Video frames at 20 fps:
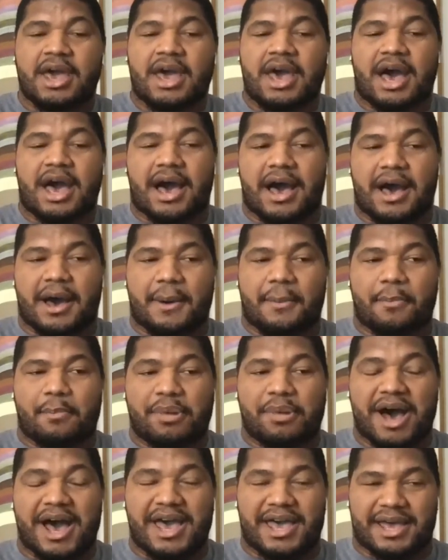
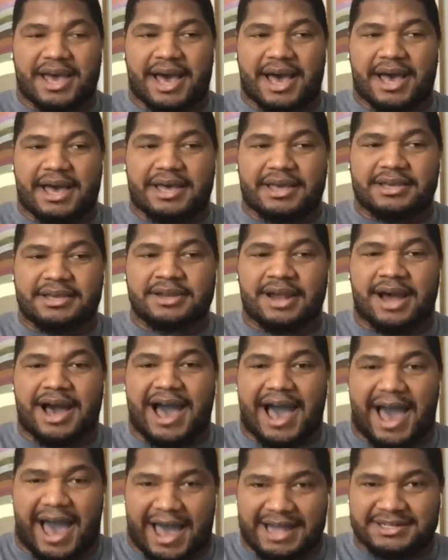
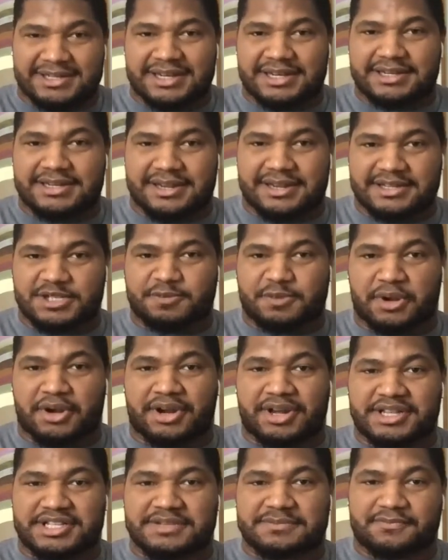I did
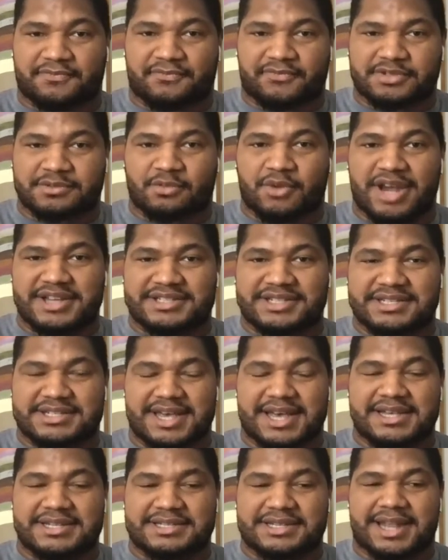experience some great
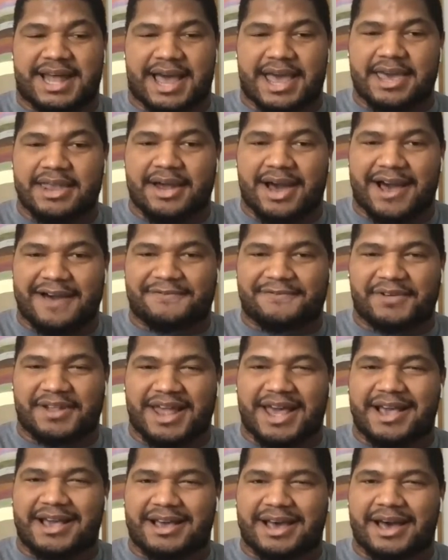success, and I feel
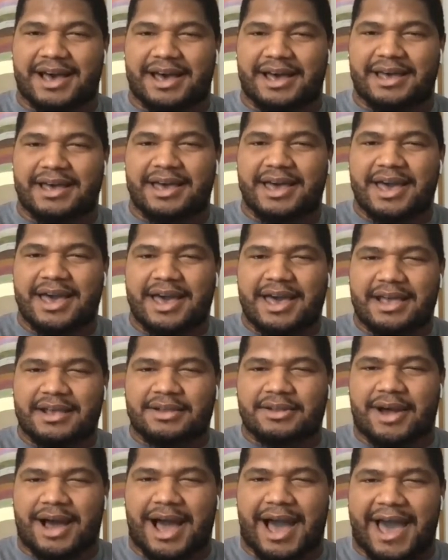like I
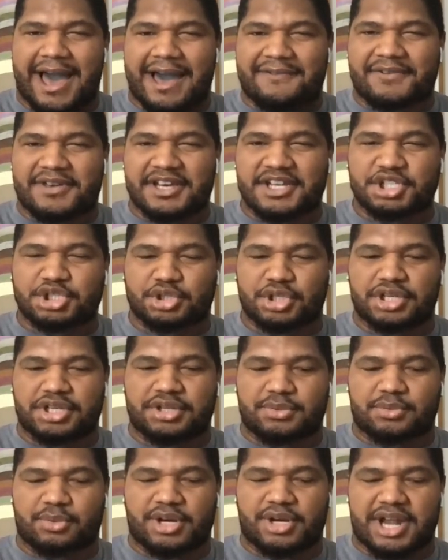have a history
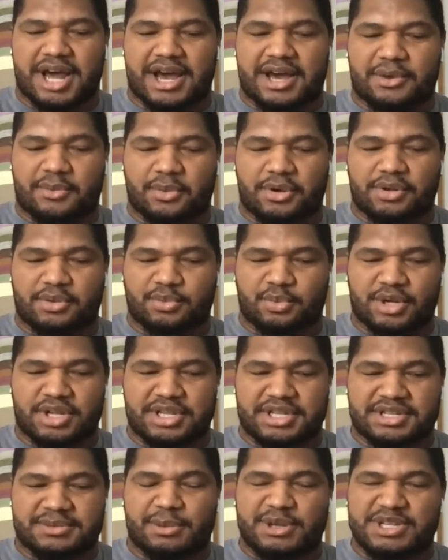
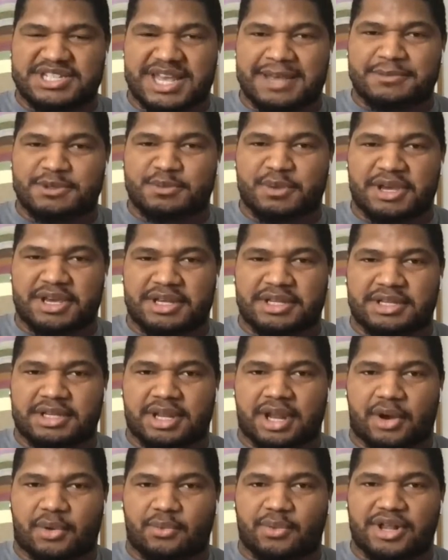with teams being
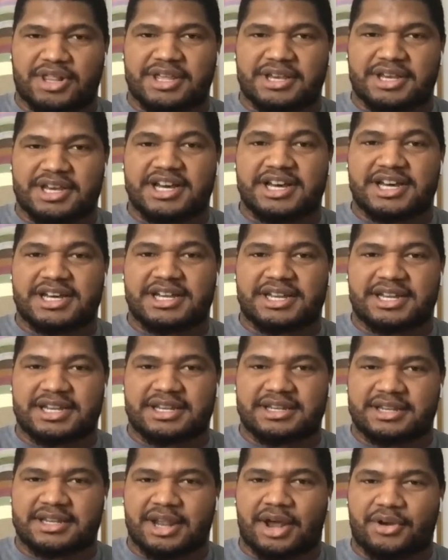really good
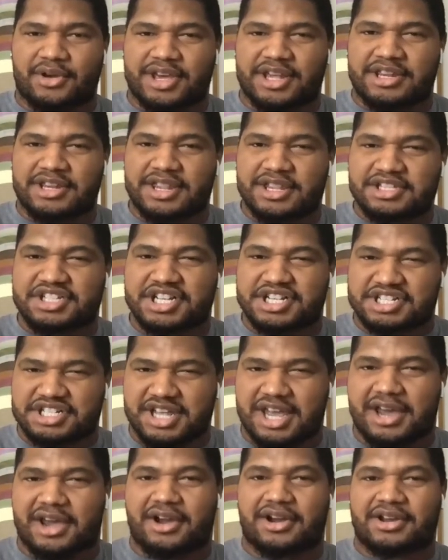and getting just
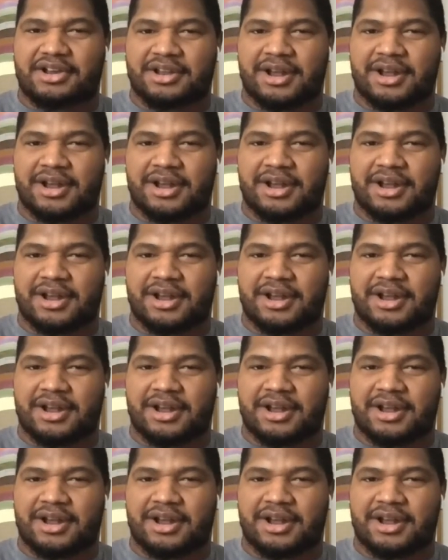there.